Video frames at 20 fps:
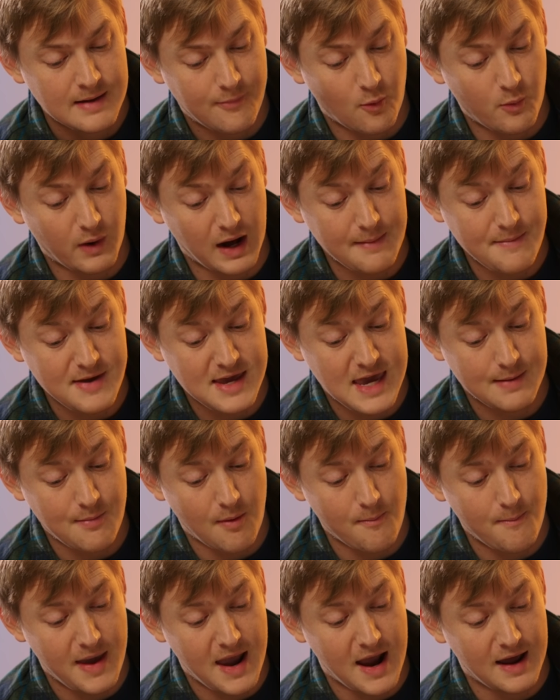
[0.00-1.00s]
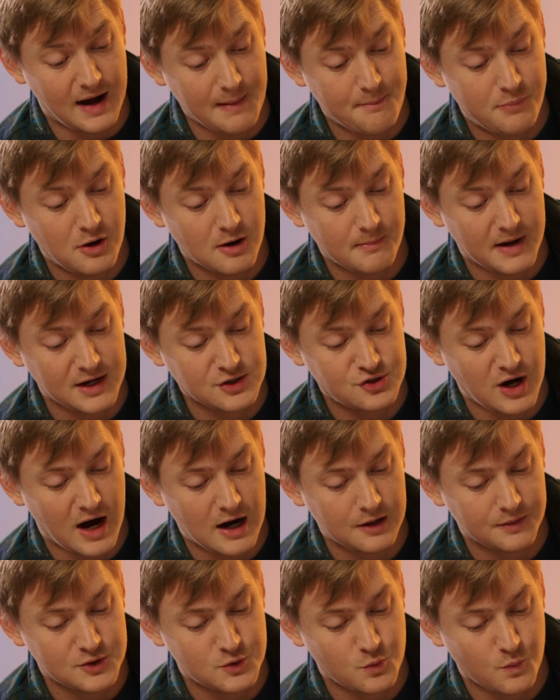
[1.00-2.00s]
But when I became a man, I put my
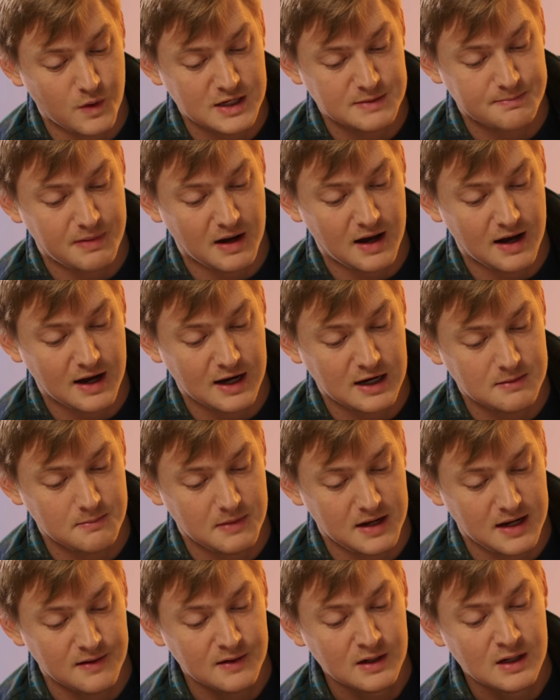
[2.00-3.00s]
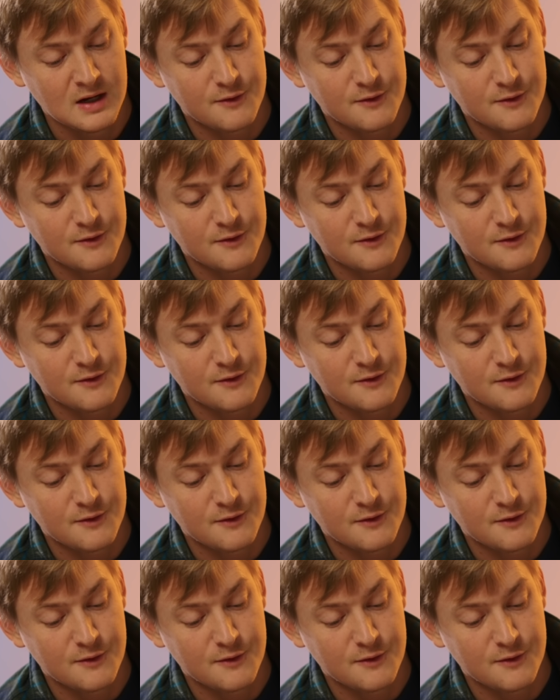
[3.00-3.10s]
childish ways behind me.